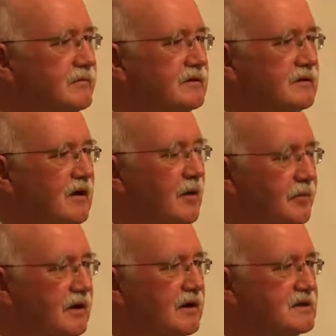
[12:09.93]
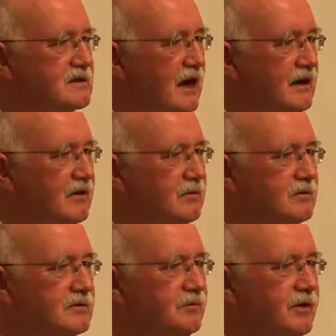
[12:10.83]
the topic assigned
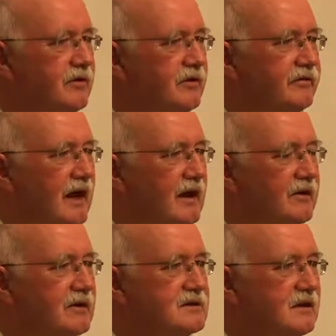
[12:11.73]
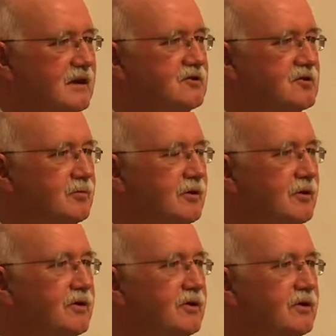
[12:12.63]
was Peter Fallon as a nature
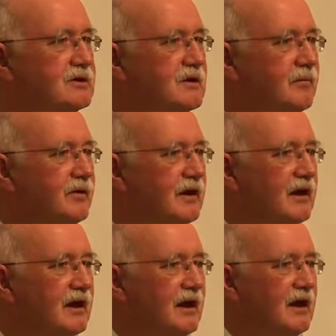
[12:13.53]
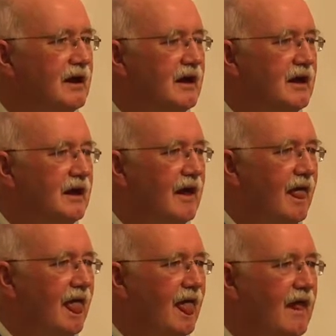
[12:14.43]
poet or something. Uh,
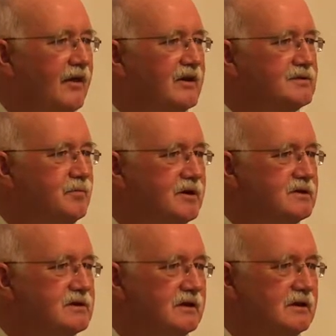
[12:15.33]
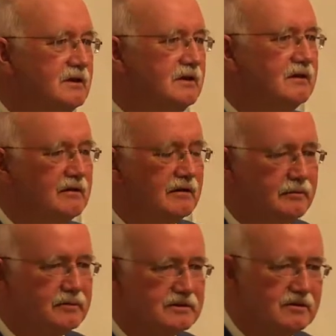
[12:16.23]
and this person, though I
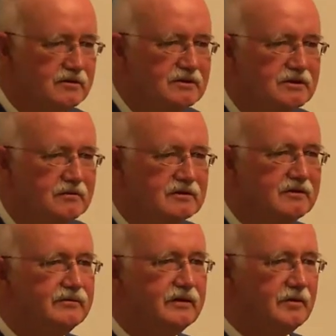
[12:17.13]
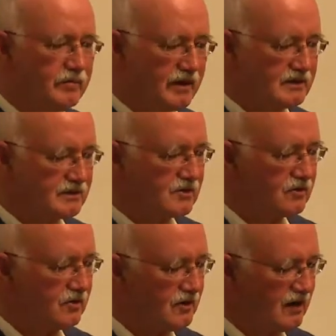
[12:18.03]
was told she was a very bright
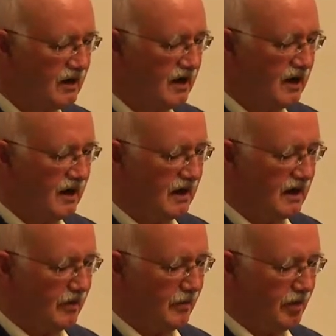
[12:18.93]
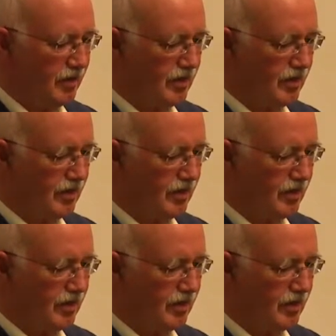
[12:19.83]
student, um,